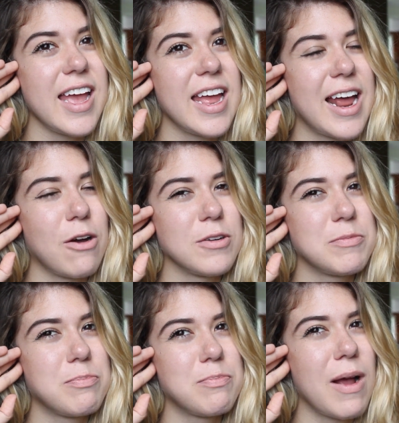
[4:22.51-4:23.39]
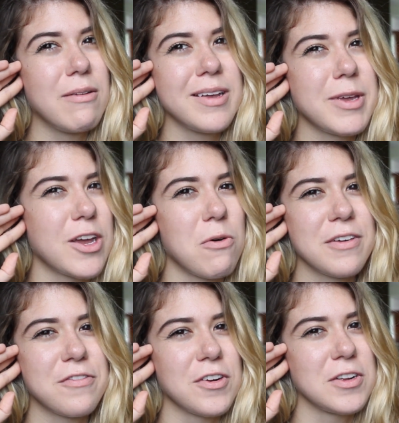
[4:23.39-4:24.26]
and I would probably be
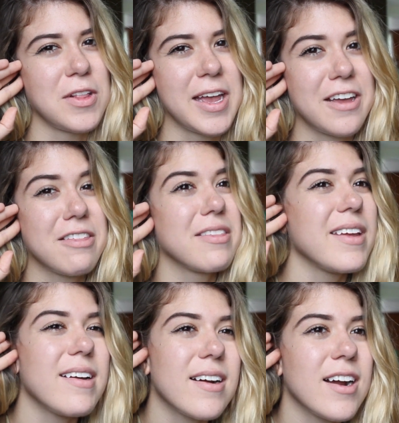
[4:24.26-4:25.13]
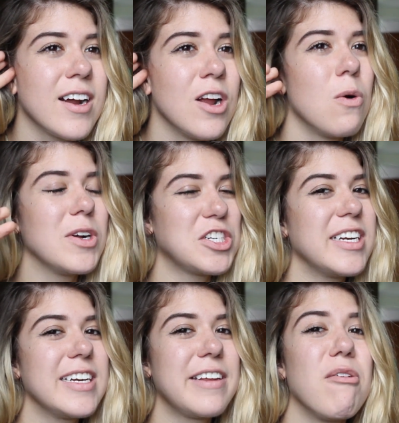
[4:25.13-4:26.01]
going for theater, which I
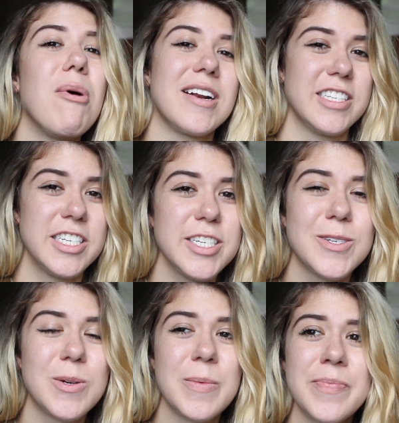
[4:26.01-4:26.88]
didn't even want to do.